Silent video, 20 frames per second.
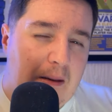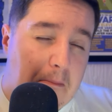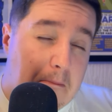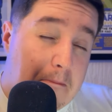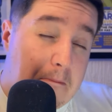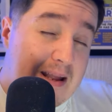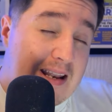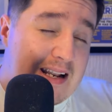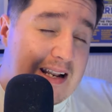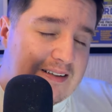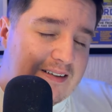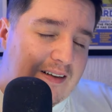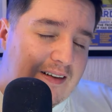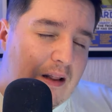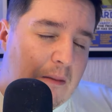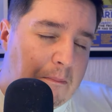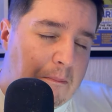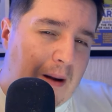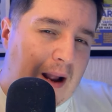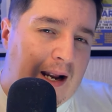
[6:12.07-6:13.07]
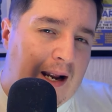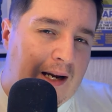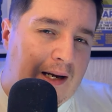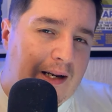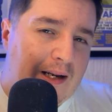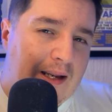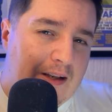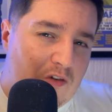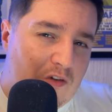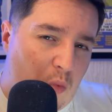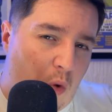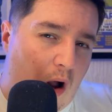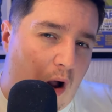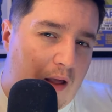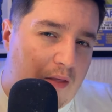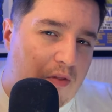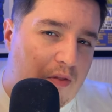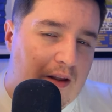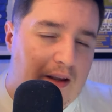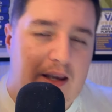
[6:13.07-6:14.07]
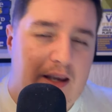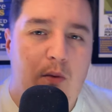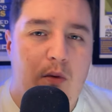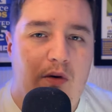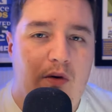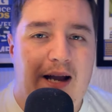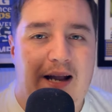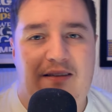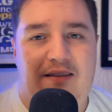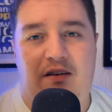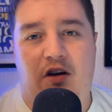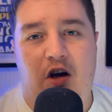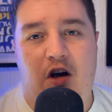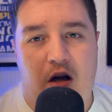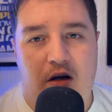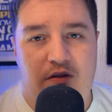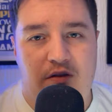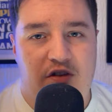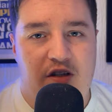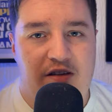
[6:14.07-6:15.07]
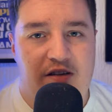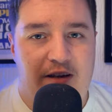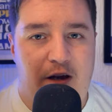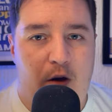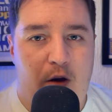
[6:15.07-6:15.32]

And minutes in the bank is what I think he will get at Cardiff City.